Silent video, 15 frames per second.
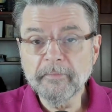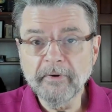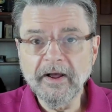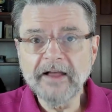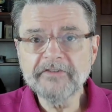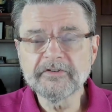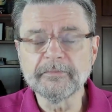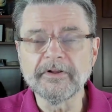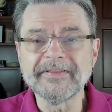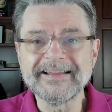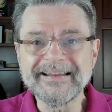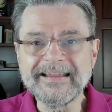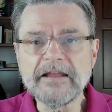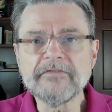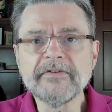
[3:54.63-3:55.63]
possible that
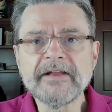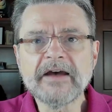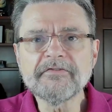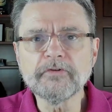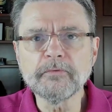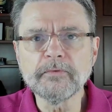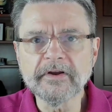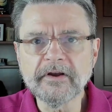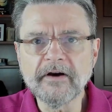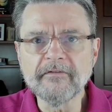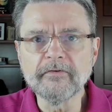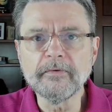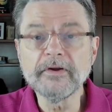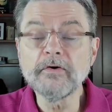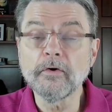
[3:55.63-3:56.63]
even after
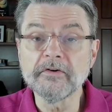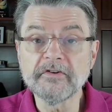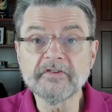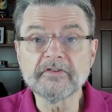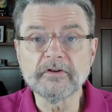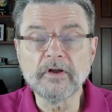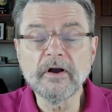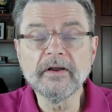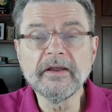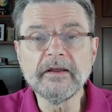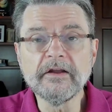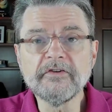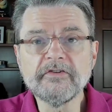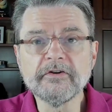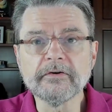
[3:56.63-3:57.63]
recovering or just logging
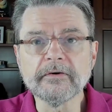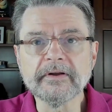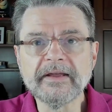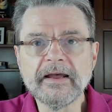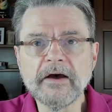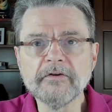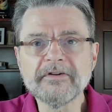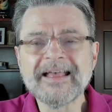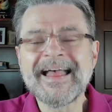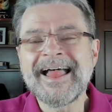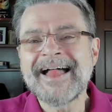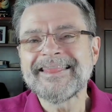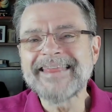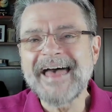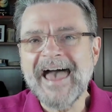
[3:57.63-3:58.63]
into your account,
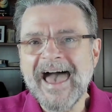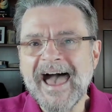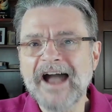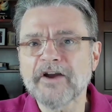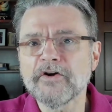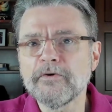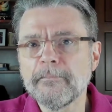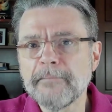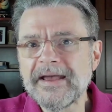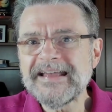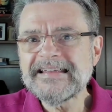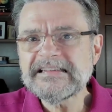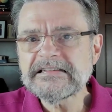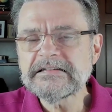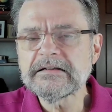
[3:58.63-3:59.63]
the hacker
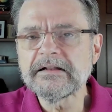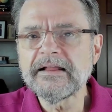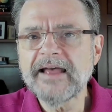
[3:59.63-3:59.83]
may still